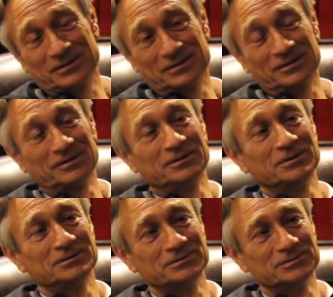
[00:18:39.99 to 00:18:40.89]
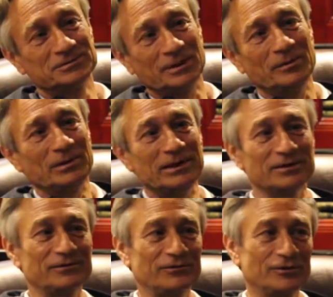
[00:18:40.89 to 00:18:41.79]
Uh,
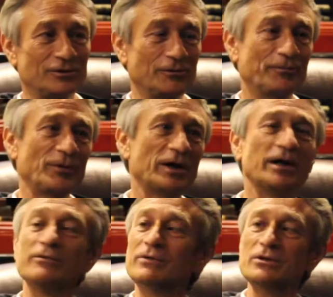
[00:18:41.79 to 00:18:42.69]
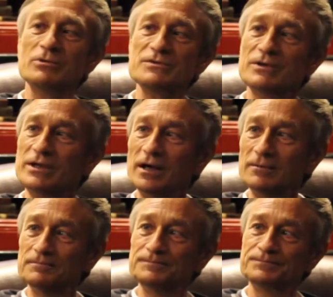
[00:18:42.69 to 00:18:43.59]
uh, I had him when he was very young,
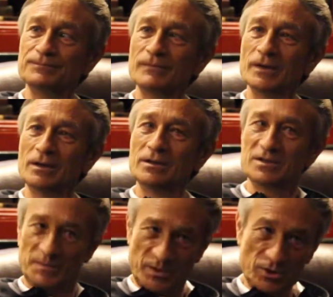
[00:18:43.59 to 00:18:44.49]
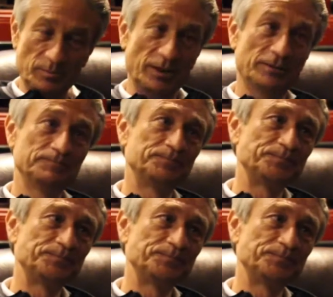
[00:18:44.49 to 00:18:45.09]
special player.